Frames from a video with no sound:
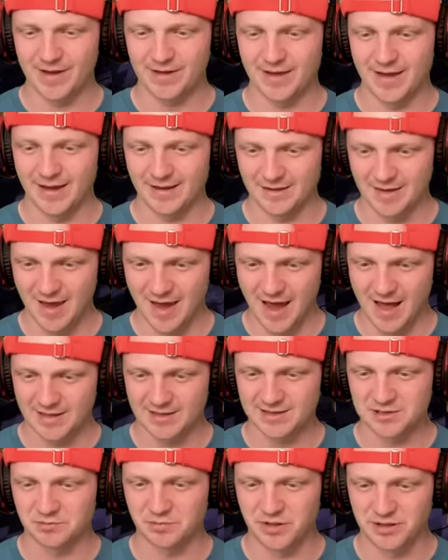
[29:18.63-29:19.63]
I like that.
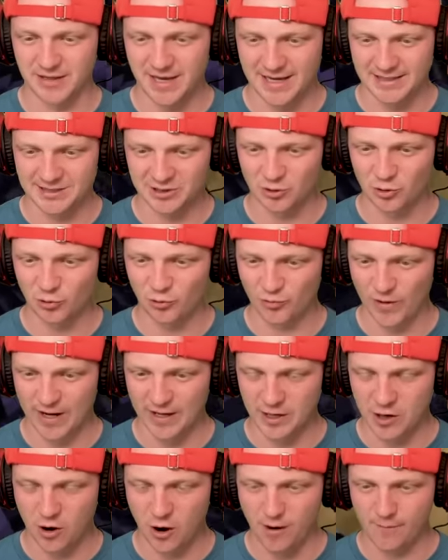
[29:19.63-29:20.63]
Some classical
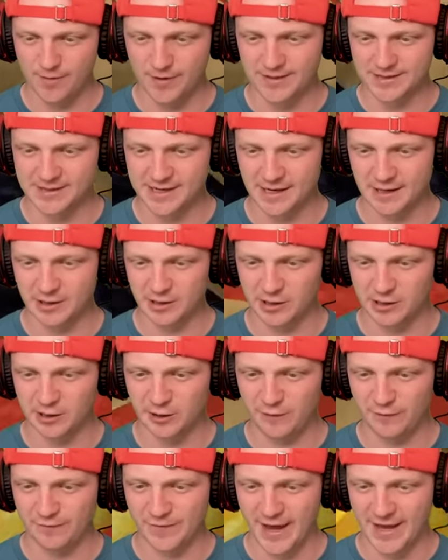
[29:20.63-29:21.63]
red carpets. Gotta look a
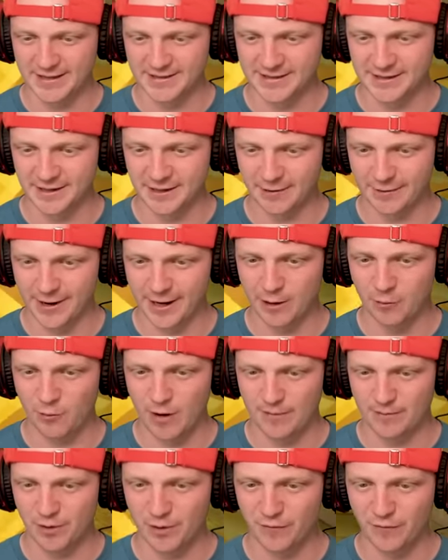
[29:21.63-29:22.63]
little fancy in here. Gotta
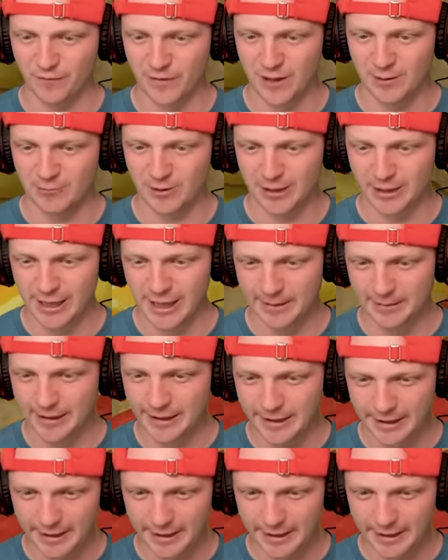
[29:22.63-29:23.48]
wipe your feet when you come in,